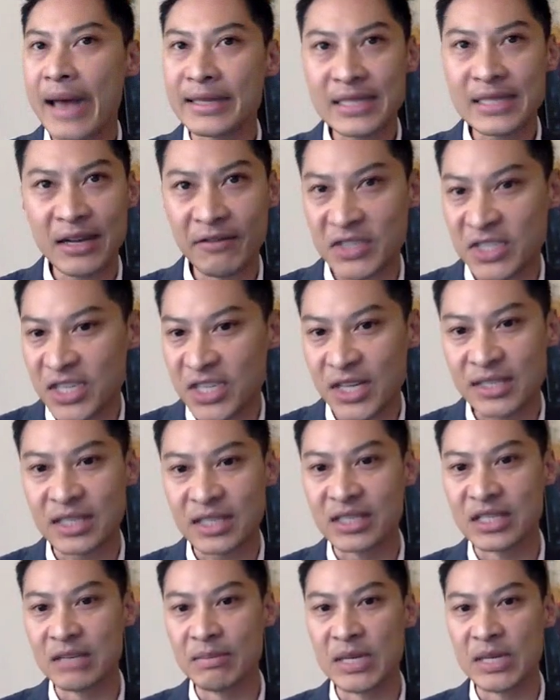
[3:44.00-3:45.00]
And instead of just a
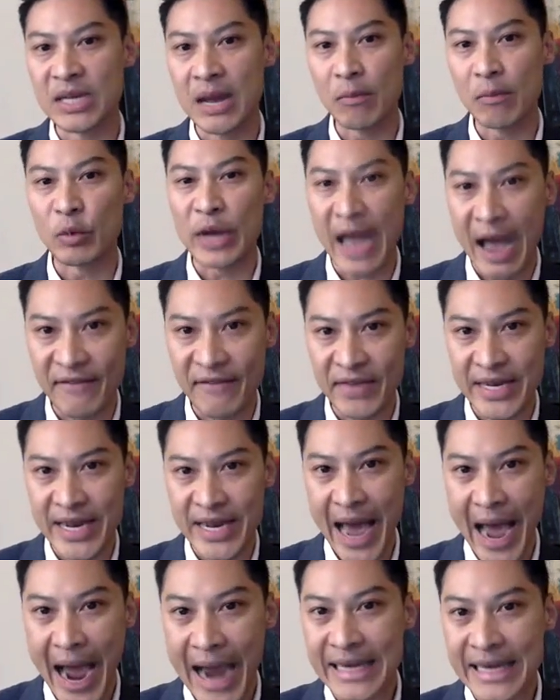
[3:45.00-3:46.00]
GBM, we have an
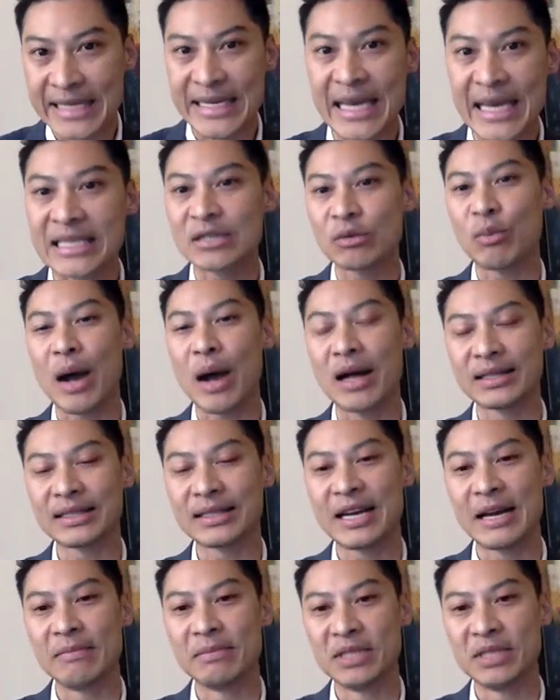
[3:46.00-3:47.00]
IDH wild
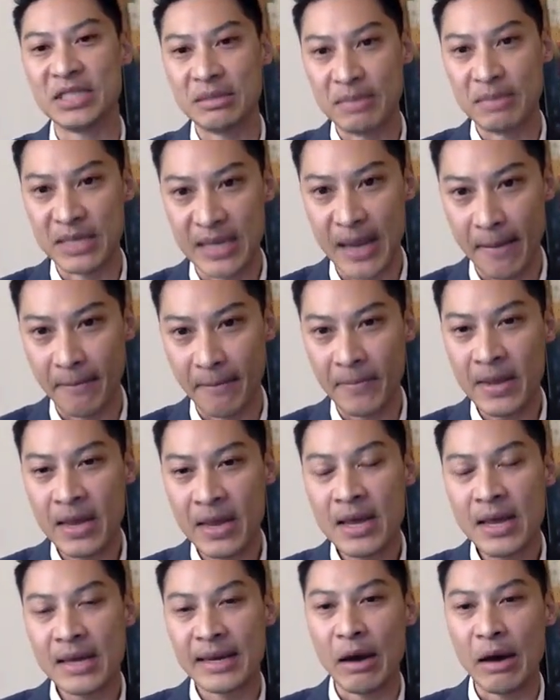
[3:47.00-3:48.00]
type GBM.
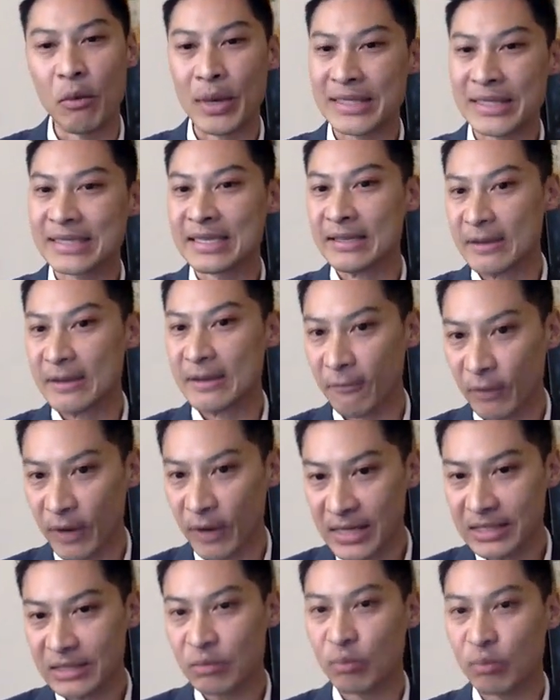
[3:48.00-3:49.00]
Now, what's the
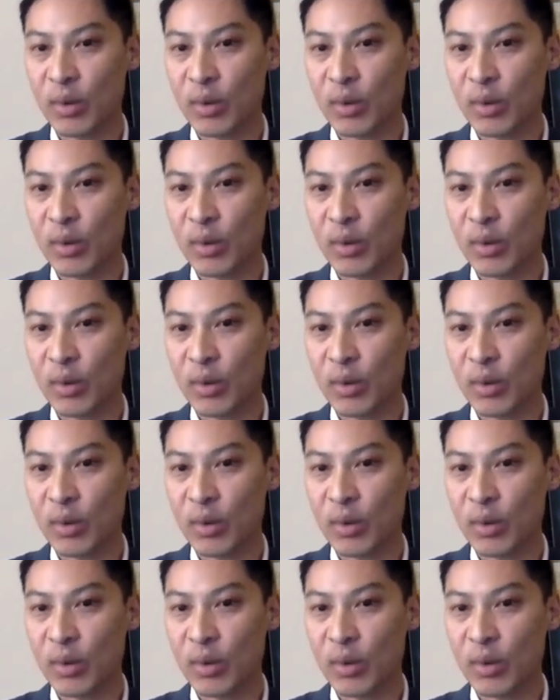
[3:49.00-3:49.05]
difference?